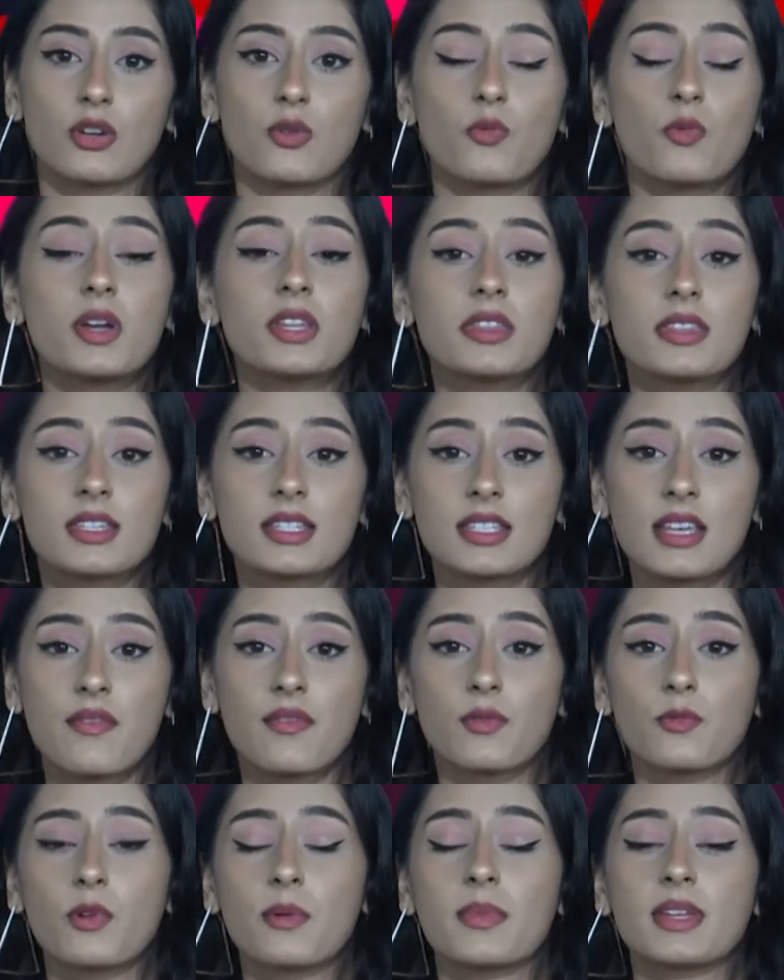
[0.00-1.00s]
with the
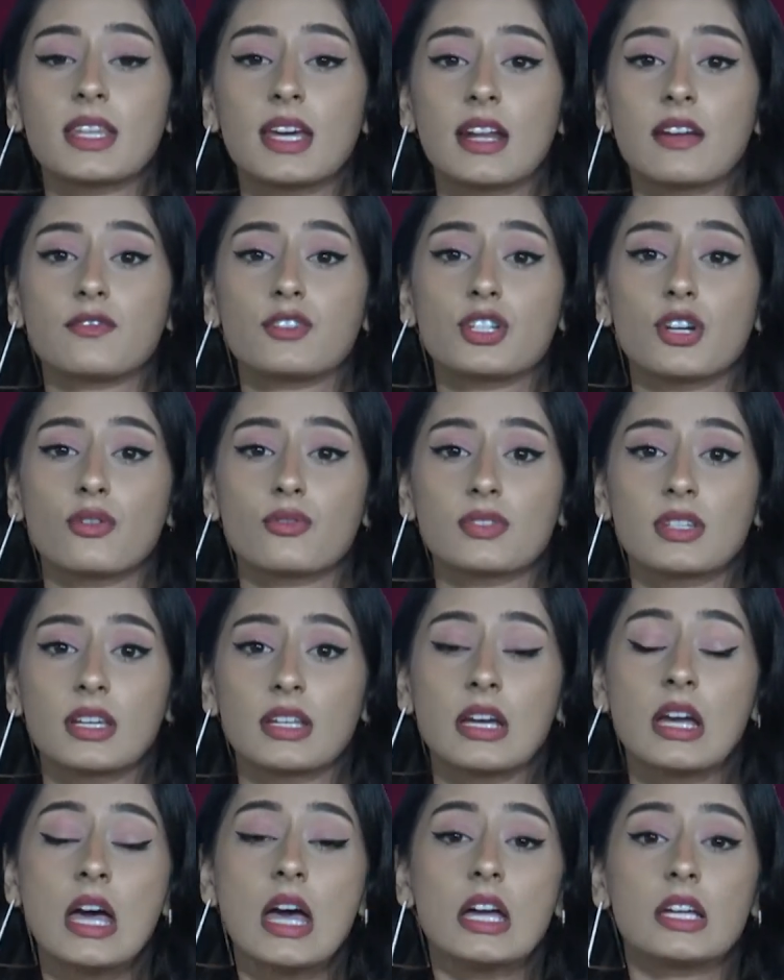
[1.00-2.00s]
seven women that have
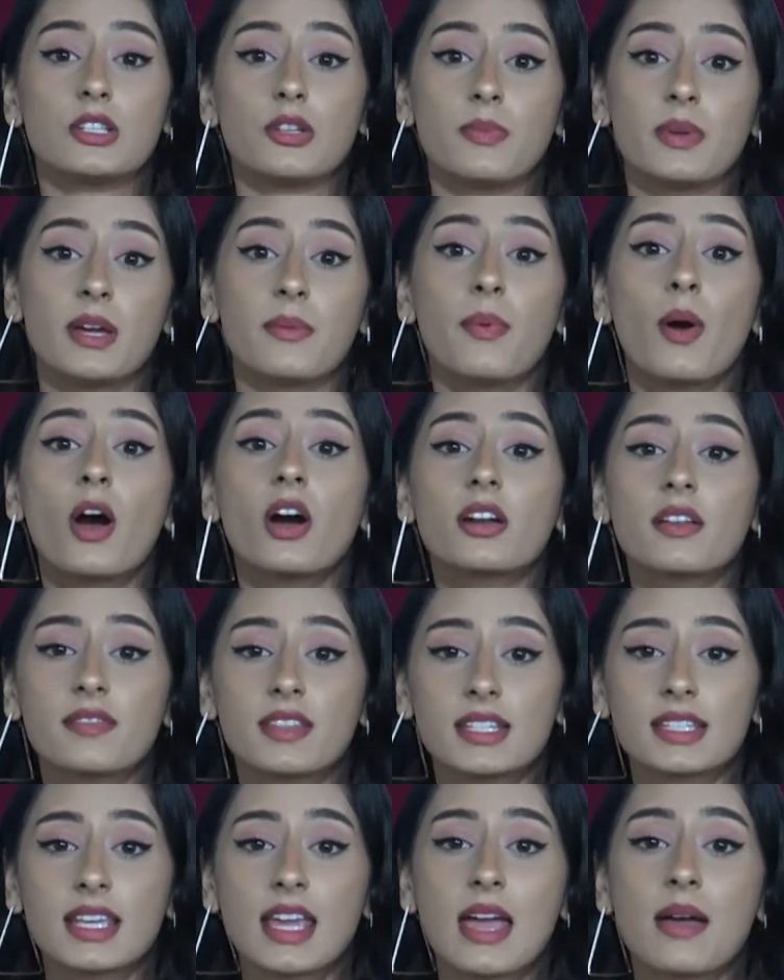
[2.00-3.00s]
chosen to be a part of
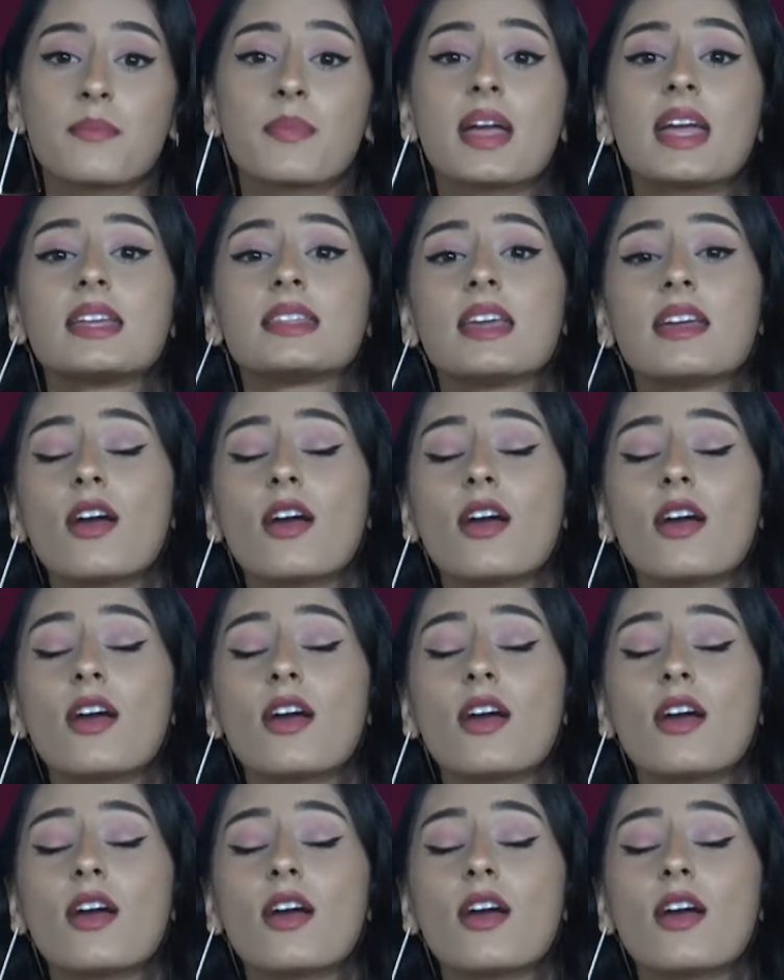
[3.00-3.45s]
this campaign,